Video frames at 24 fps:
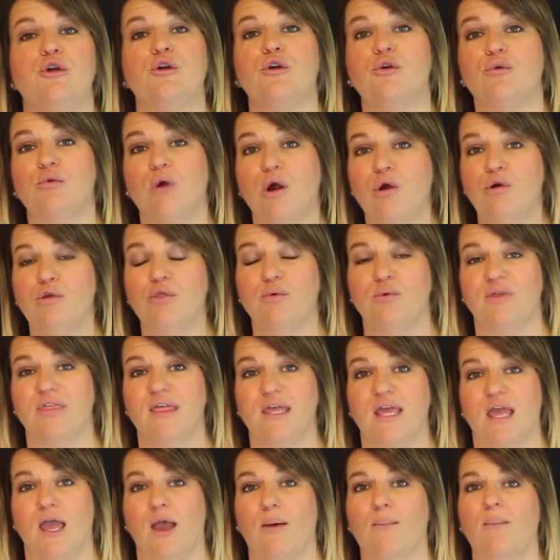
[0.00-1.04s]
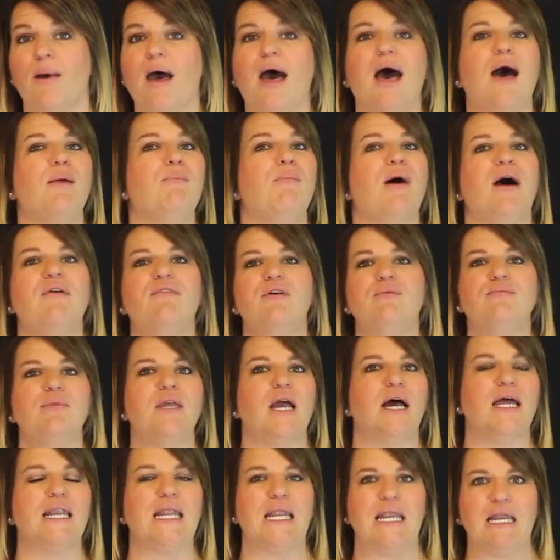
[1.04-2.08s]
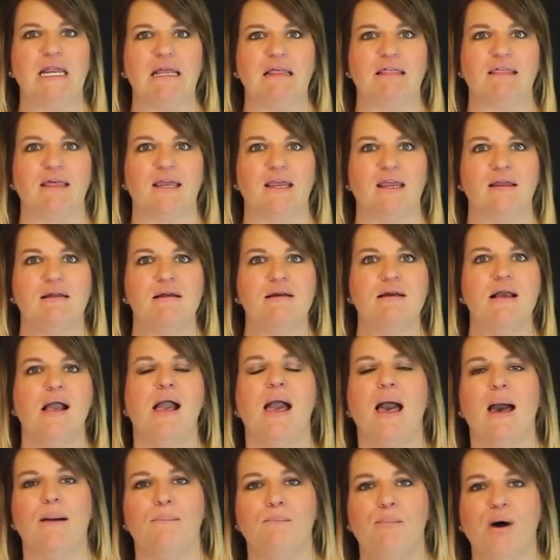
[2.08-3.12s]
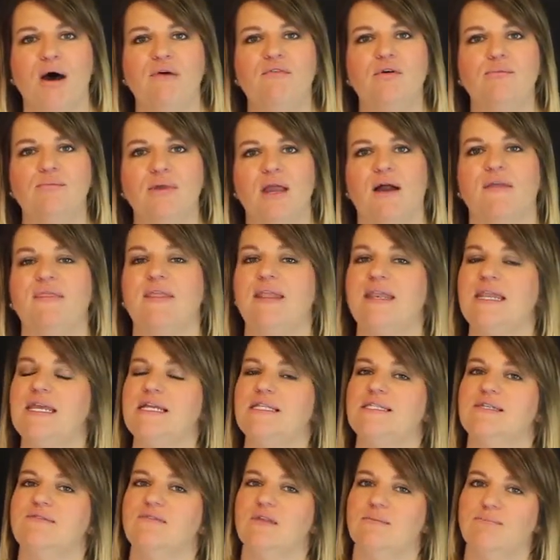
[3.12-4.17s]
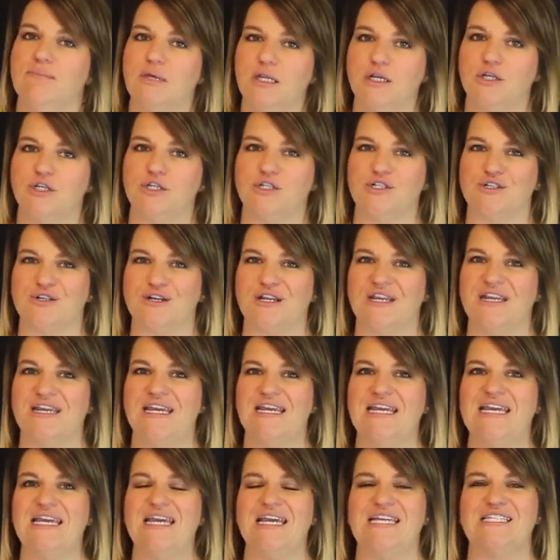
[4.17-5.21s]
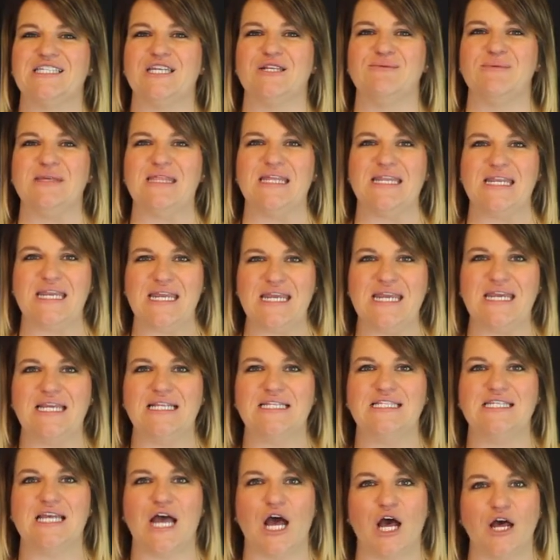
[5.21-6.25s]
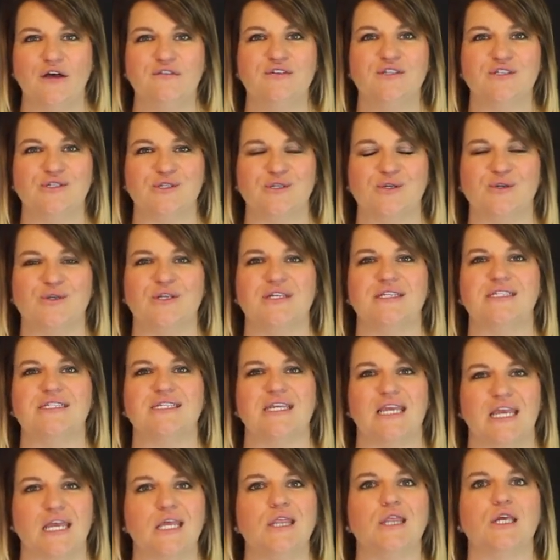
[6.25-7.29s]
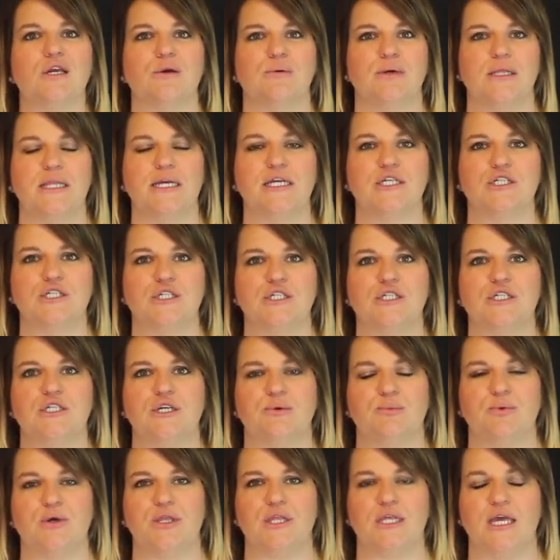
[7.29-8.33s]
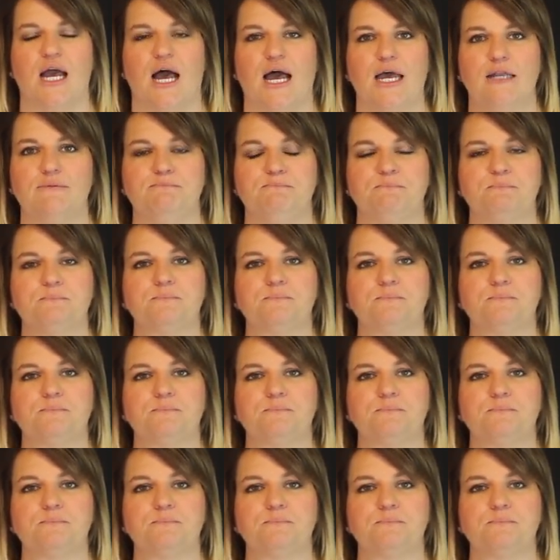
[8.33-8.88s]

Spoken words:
growth with Him above and beyond anything. Above and beyond the needs of the ministry is going to be the needs of students in their relationship with God.